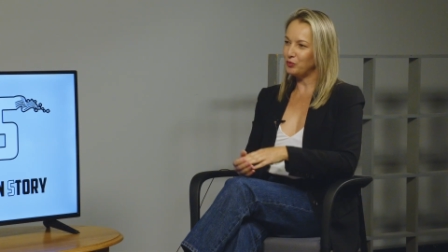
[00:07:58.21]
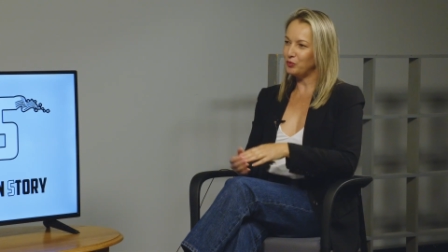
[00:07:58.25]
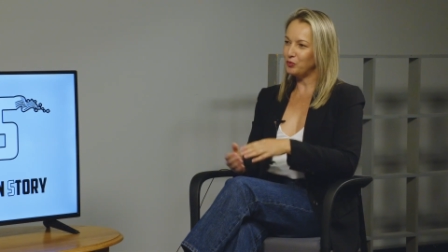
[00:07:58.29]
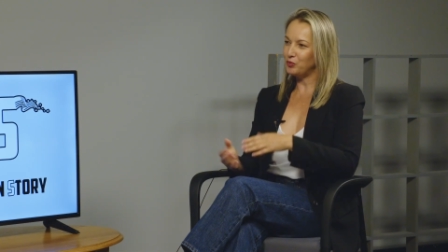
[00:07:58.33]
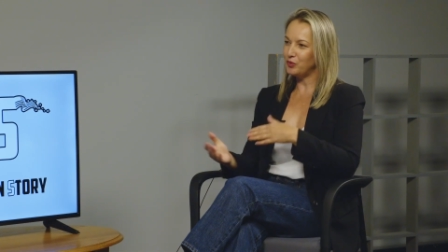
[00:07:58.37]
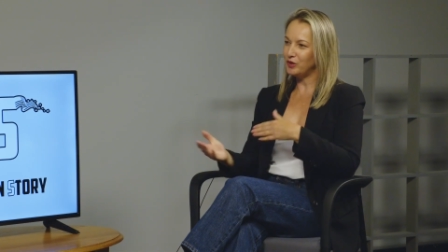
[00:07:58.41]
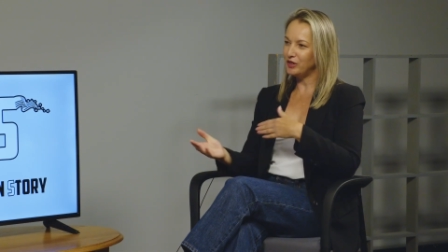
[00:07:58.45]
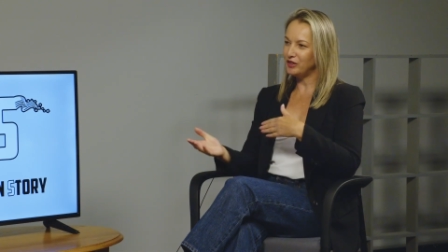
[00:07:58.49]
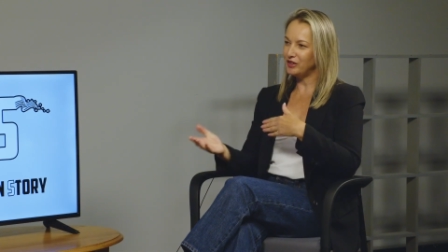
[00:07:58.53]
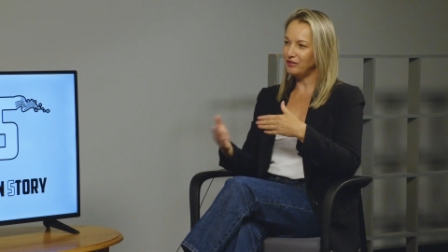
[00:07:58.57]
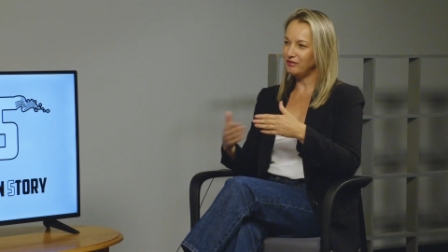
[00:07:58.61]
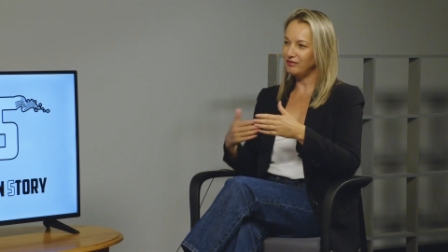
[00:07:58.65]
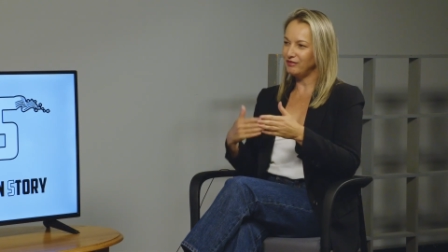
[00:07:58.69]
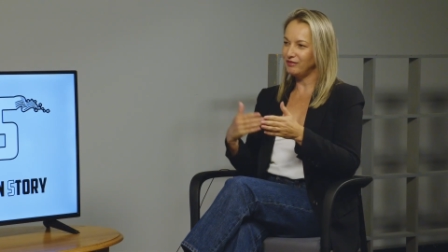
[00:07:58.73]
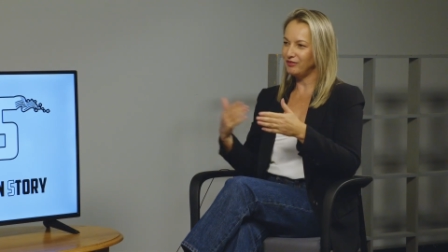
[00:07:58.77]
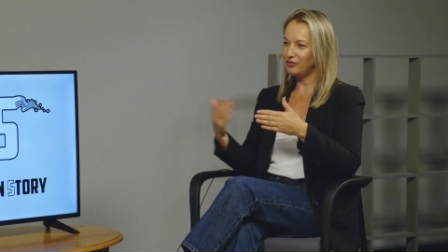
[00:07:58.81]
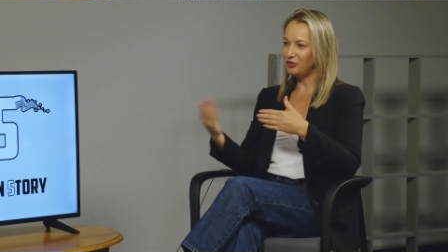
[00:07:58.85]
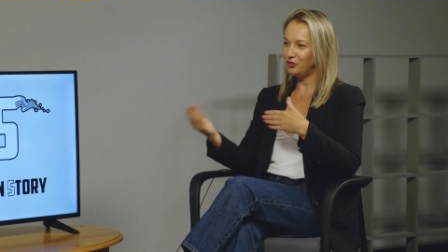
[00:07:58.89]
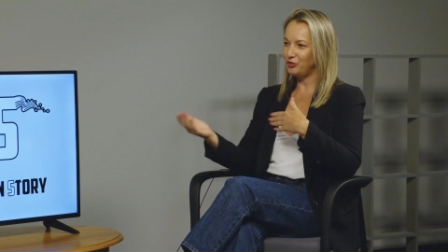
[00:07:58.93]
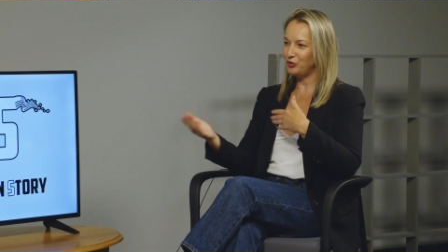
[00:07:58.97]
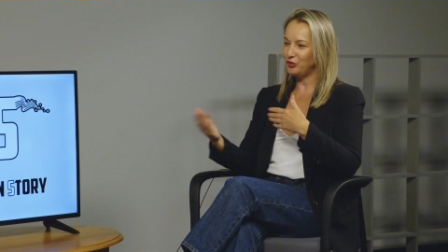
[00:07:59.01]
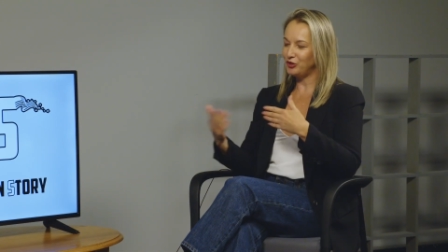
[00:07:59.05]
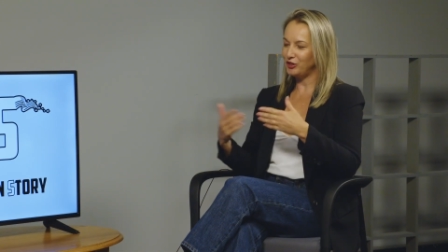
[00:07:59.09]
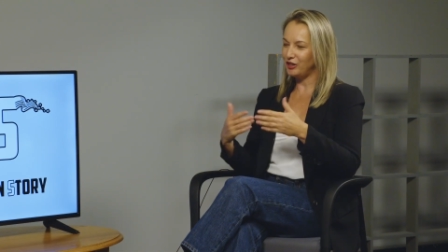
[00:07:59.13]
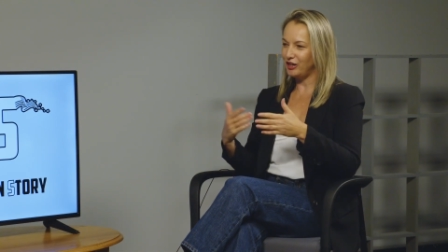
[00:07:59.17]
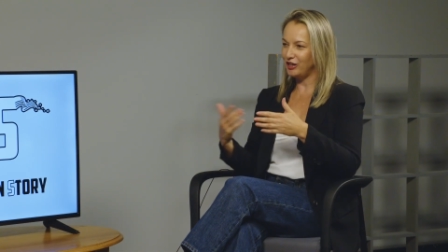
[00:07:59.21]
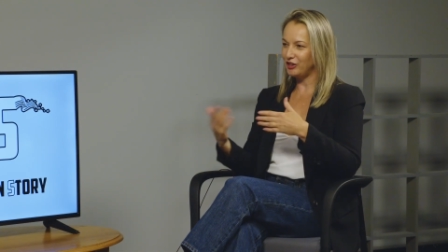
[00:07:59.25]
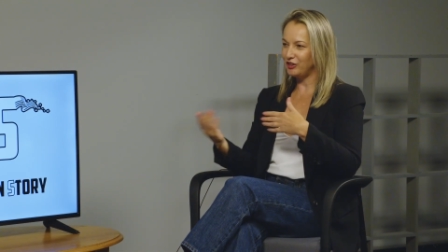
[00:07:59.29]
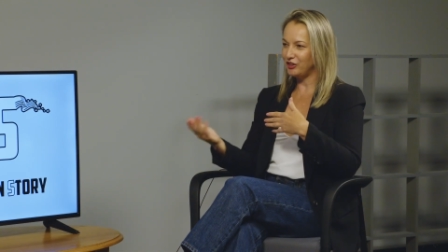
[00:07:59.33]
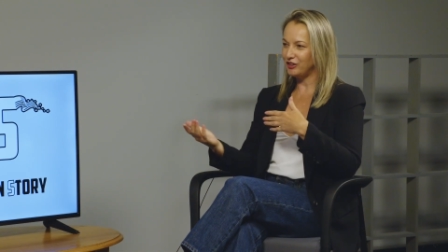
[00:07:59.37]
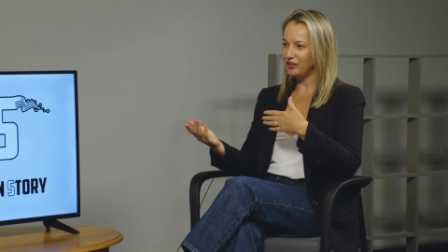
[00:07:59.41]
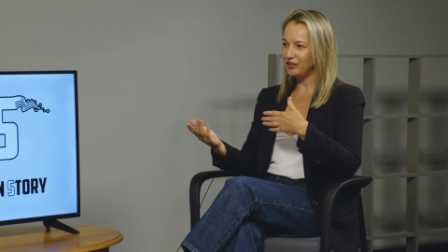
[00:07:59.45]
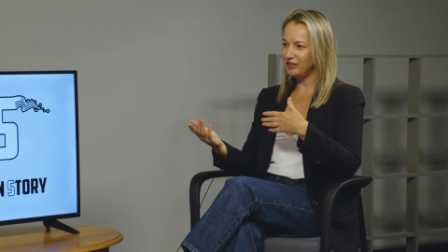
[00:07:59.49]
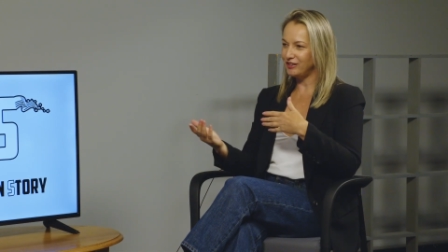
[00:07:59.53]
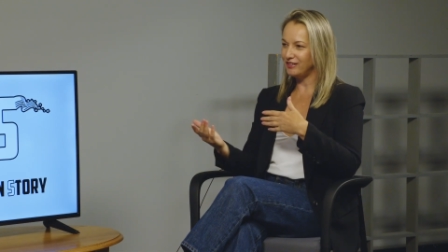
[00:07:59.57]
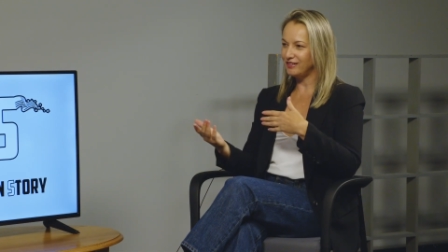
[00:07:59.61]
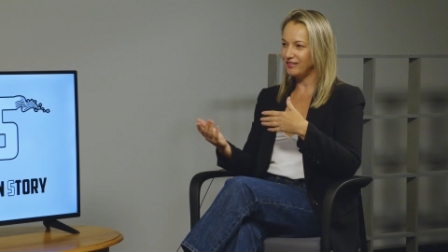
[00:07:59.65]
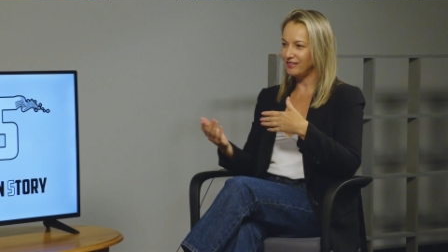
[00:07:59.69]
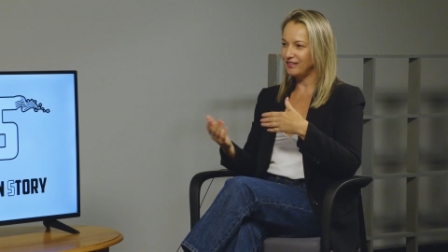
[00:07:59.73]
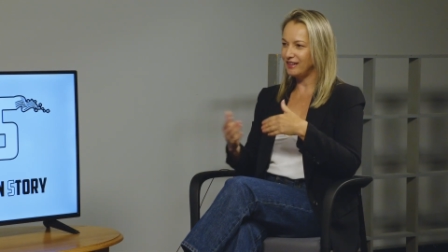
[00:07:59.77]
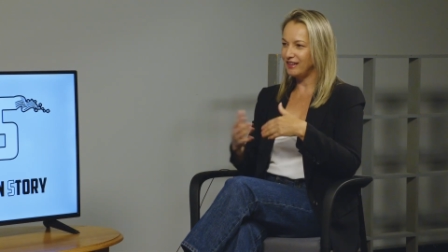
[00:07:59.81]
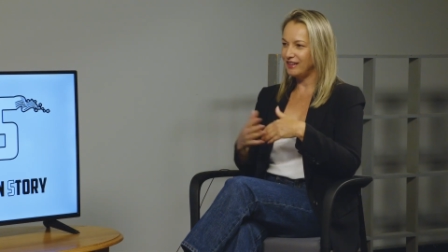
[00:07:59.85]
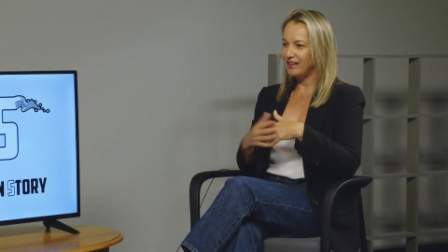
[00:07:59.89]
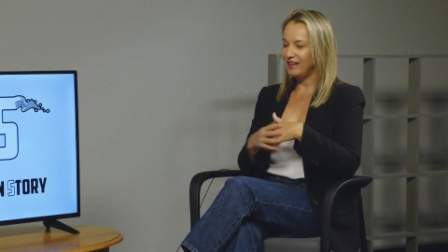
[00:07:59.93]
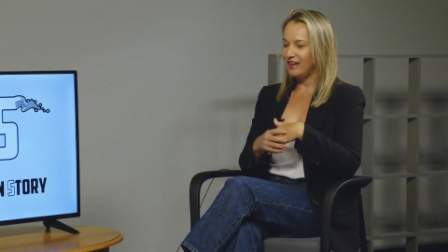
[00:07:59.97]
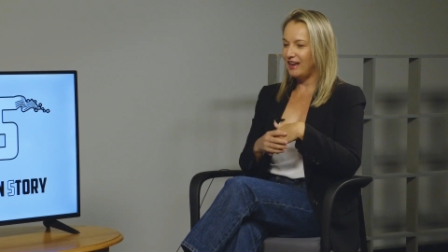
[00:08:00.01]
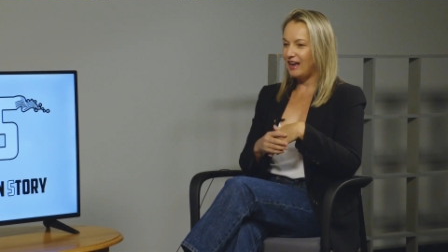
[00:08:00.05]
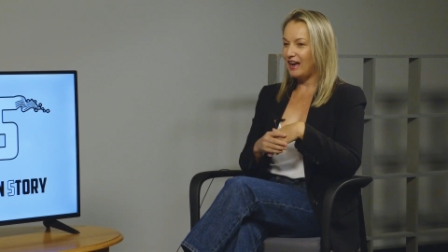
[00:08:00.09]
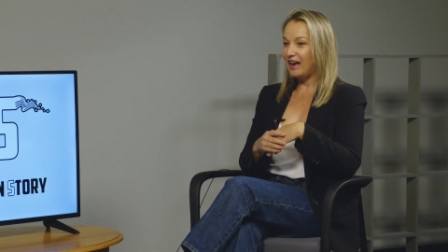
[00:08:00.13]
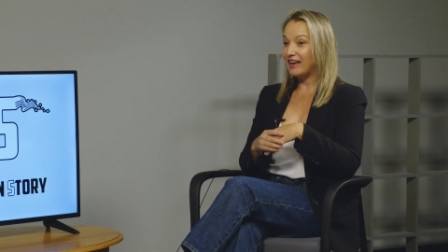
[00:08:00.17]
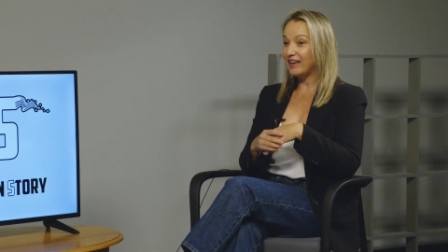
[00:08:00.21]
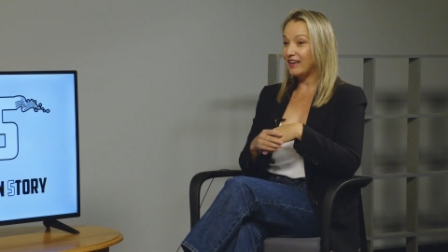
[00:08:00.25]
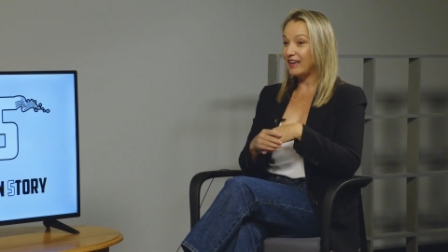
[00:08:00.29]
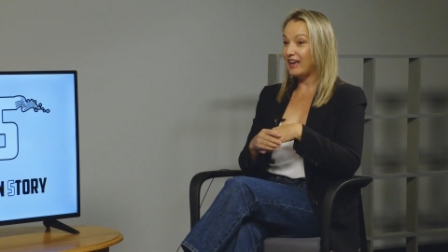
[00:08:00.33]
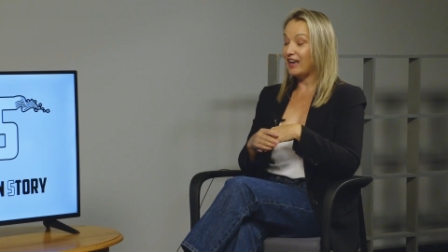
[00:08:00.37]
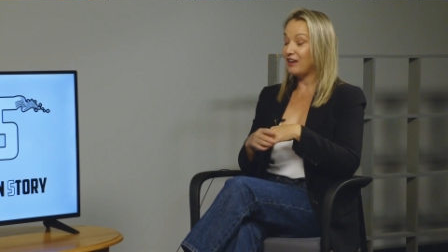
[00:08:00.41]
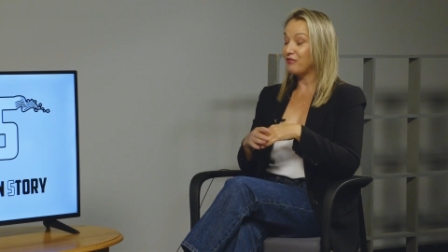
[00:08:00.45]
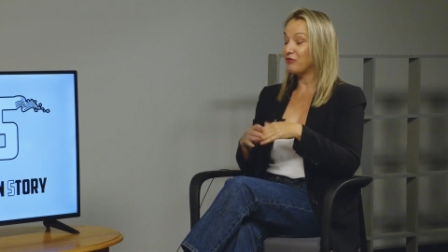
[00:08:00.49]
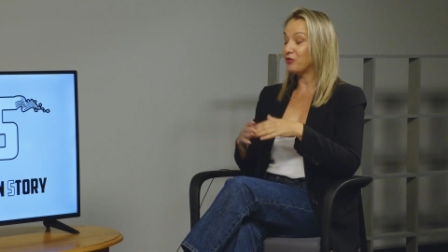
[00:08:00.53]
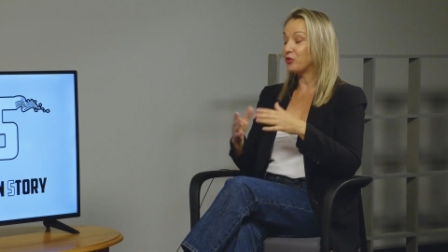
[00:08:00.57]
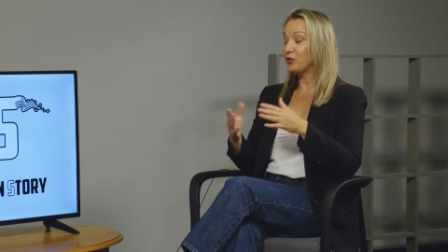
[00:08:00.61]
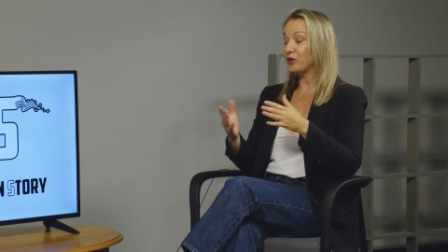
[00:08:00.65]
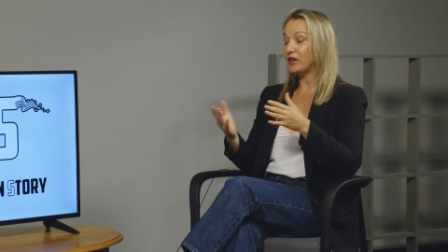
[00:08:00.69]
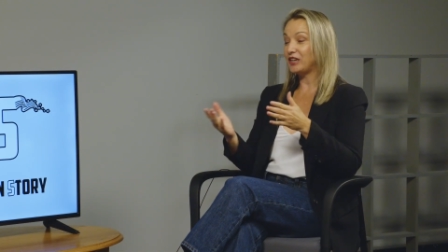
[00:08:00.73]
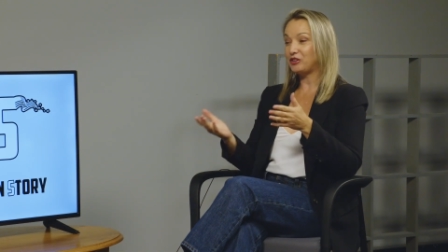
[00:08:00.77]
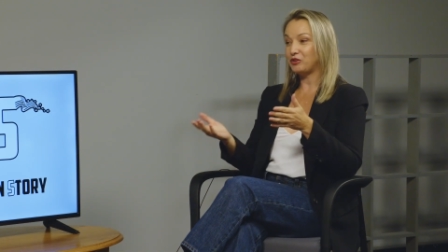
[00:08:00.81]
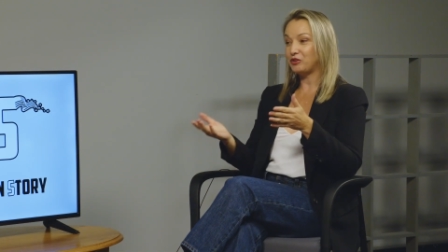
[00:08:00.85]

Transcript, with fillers: one to another. Mm-hmm. I have great